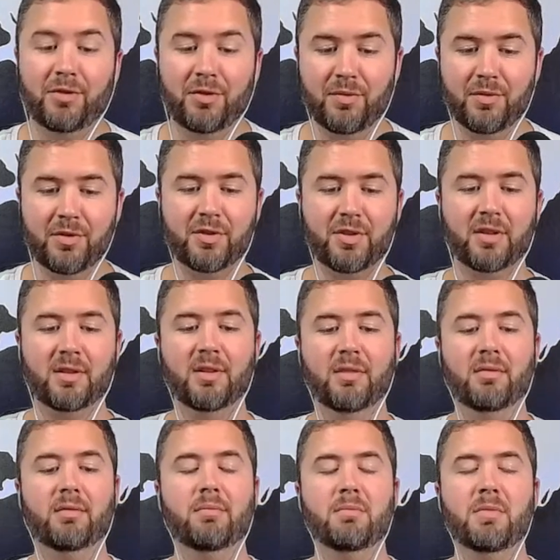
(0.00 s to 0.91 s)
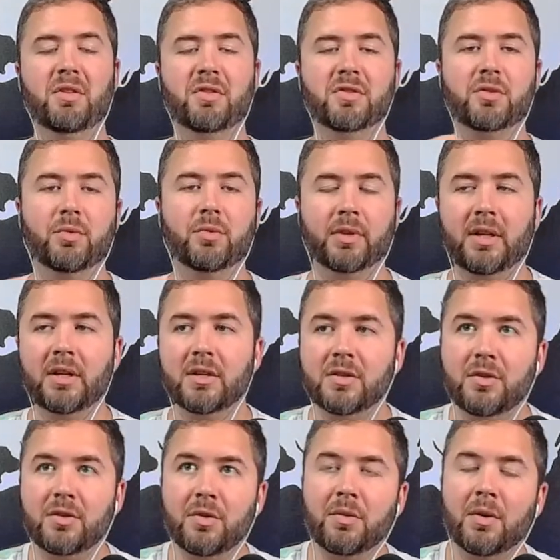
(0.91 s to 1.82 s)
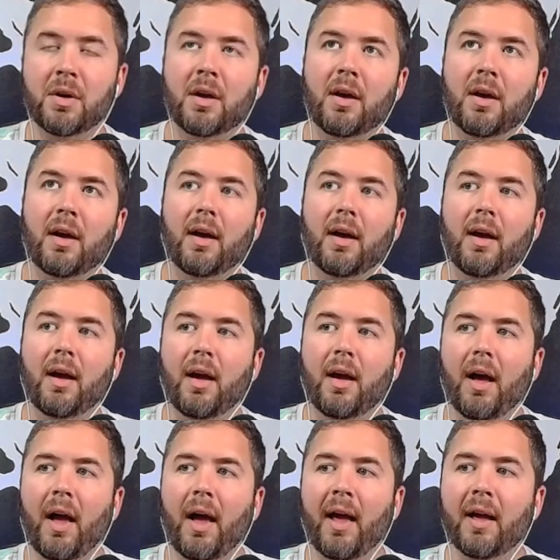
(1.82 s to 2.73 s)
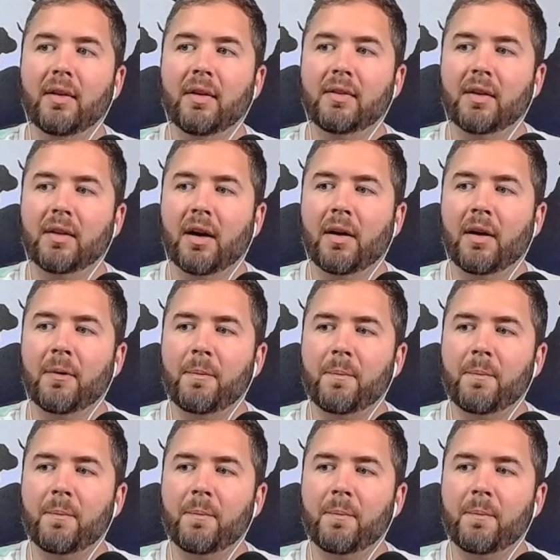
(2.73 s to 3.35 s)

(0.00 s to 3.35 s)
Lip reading: doing shit that middle school kids do. And